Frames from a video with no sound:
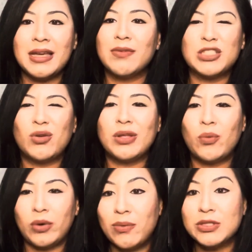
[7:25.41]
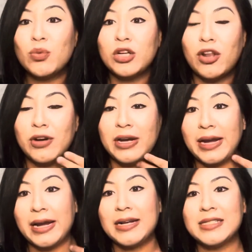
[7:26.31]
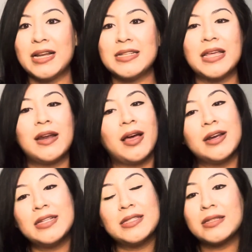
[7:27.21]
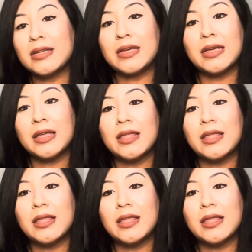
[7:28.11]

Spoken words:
it was $1.99, and honestly,